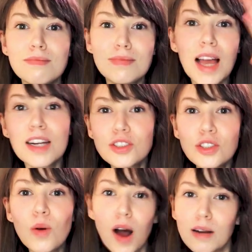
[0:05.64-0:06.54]
That is
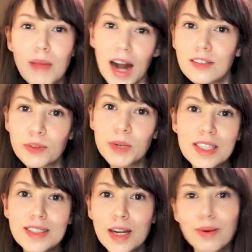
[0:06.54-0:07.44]
so automatic for me to
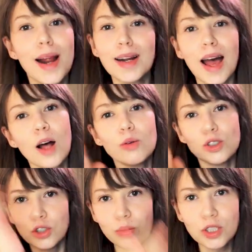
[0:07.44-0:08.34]
say right now.
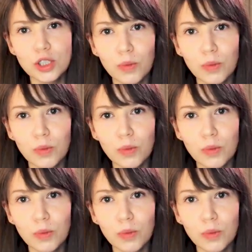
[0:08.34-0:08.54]
Do what you